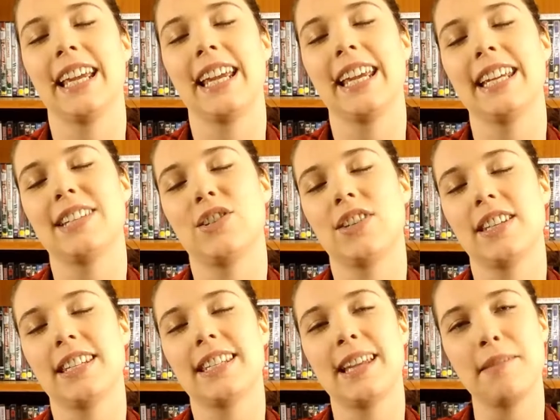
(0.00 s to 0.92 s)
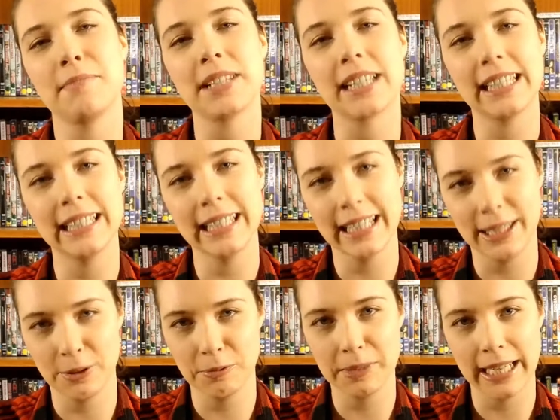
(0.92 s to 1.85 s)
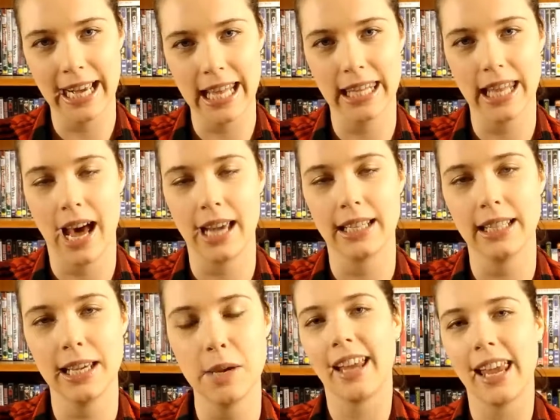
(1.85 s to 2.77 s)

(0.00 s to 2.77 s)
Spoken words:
It seems a little bit unlikely.